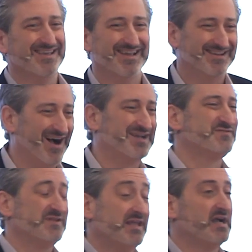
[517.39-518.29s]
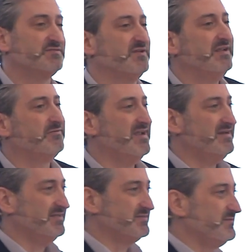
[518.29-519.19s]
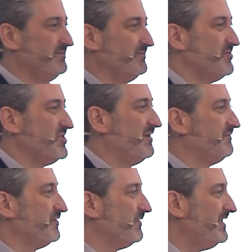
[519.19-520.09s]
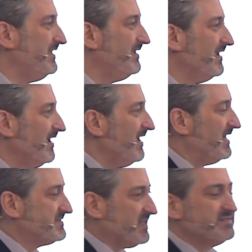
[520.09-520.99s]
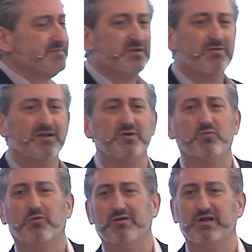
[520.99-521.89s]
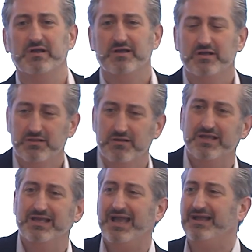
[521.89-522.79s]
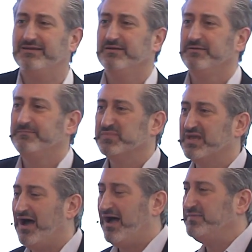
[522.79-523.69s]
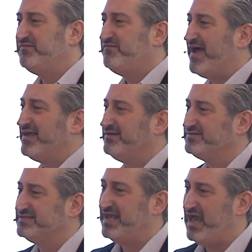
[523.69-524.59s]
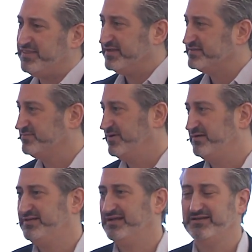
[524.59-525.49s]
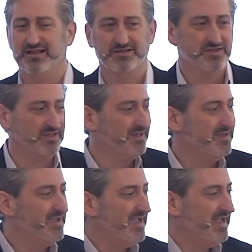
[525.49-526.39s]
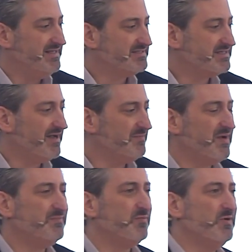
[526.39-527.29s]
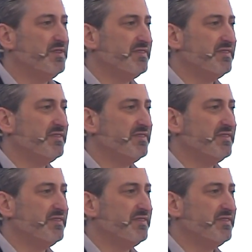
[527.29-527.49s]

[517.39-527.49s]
at Oxford, the Oxford Internet Institute, Luciano Floridi, has done some incredible work looking at common values and ethics around technology. And he's come up with